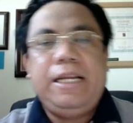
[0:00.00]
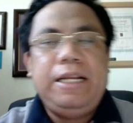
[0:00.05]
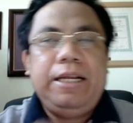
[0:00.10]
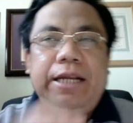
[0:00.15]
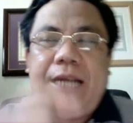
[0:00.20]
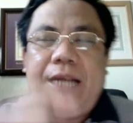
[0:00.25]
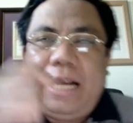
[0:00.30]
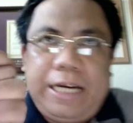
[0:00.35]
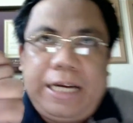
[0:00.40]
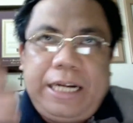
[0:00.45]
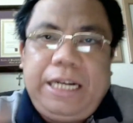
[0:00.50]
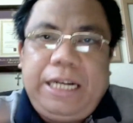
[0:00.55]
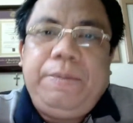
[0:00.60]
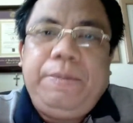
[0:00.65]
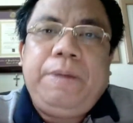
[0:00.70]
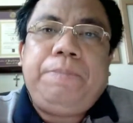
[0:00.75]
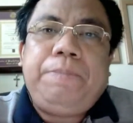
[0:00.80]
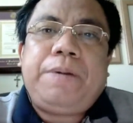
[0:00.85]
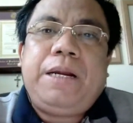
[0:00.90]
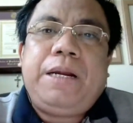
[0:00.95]

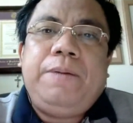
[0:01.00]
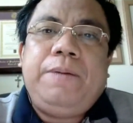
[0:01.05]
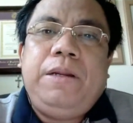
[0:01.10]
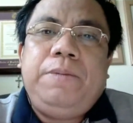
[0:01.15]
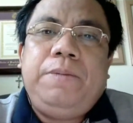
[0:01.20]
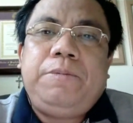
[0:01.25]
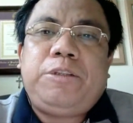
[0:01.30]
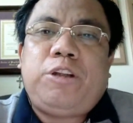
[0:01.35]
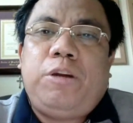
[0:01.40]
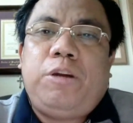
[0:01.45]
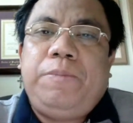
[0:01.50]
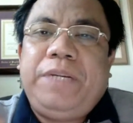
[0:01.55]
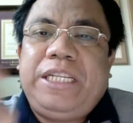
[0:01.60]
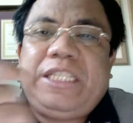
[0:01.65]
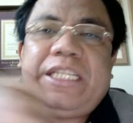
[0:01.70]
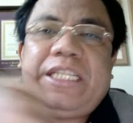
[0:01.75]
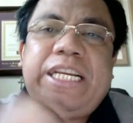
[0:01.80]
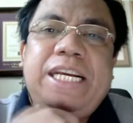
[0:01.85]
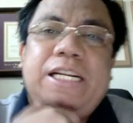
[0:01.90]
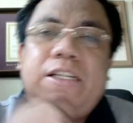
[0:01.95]
academic problem solving
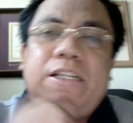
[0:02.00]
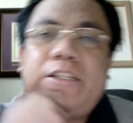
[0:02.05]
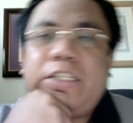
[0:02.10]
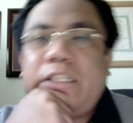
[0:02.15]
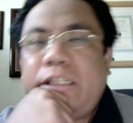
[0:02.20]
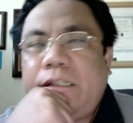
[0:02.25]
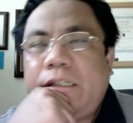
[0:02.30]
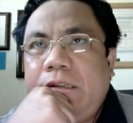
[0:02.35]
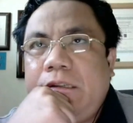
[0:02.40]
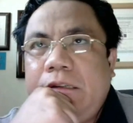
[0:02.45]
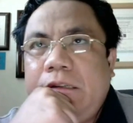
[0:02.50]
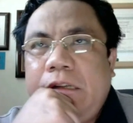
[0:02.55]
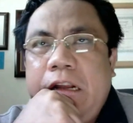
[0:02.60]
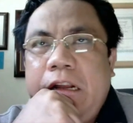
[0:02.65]
skills.